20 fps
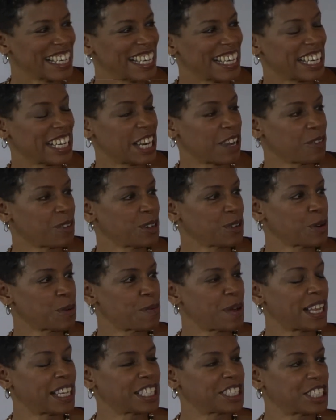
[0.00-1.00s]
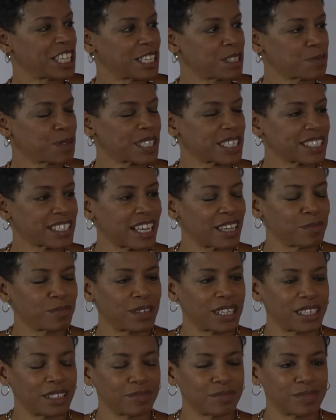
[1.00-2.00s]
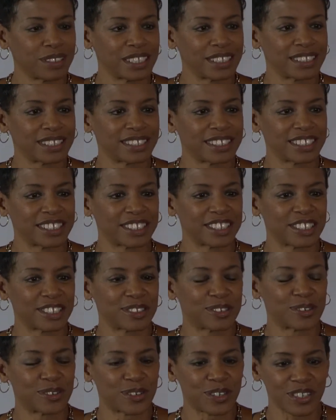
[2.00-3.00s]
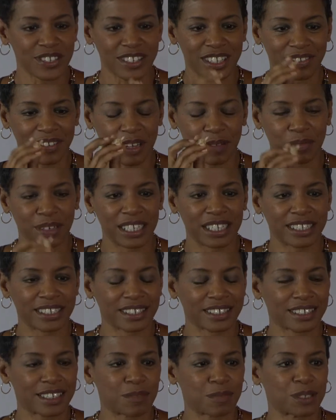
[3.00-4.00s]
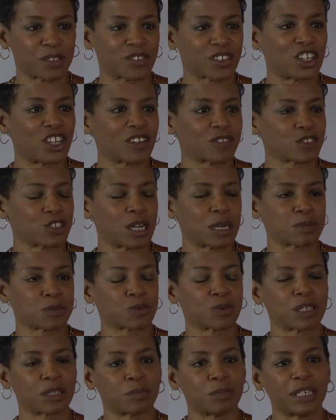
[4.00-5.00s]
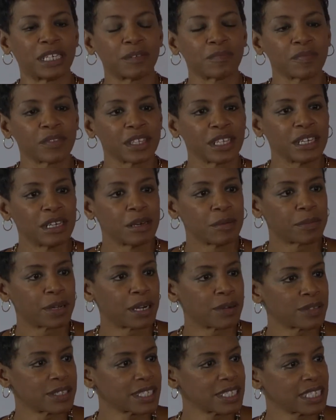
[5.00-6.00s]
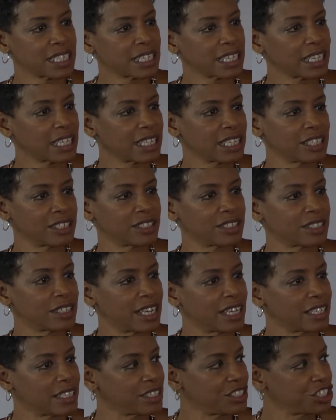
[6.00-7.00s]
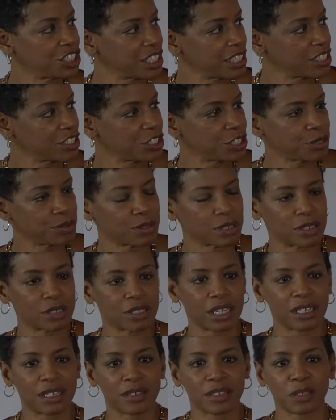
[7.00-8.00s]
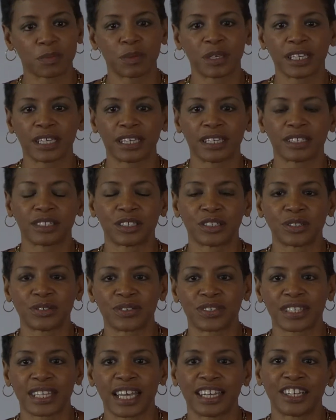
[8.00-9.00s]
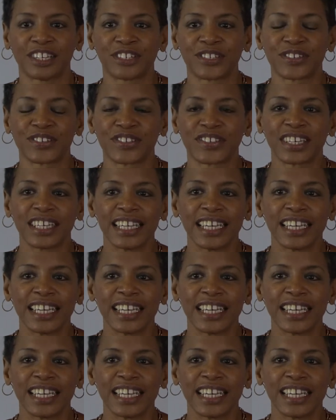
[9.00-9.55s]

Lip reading: And I want to apologize because I'm a little hoarse. I've got my couple of cough drops with me. But I was thinking here, Jean, as you were speaking of the two senators,